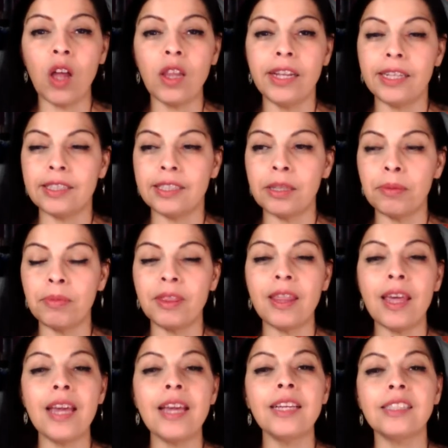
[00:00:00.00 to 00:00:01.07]
Some things
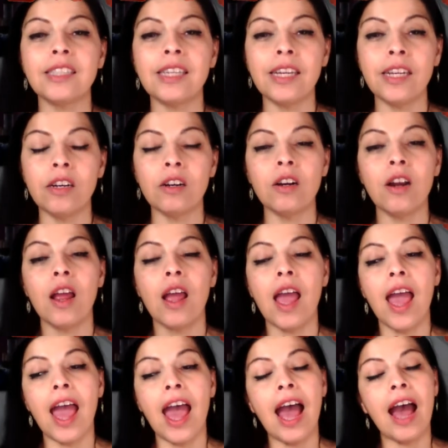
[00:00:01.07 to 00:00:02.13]
here
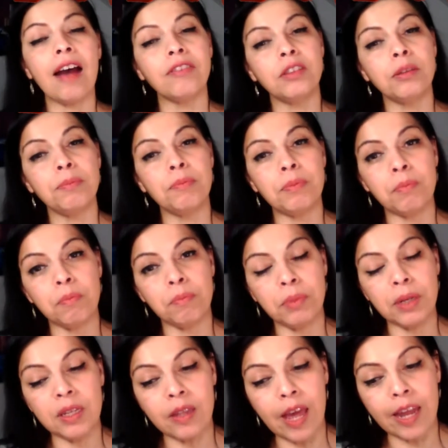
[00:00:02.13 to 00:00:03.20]
have to be
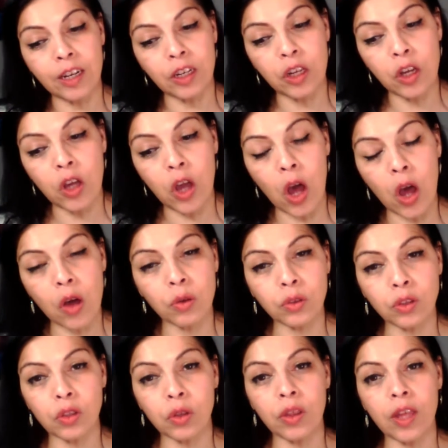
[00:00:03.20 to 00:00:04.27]
let go so
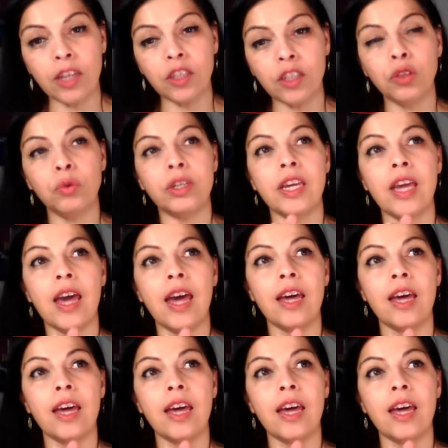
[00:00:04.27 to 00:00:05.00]
that you can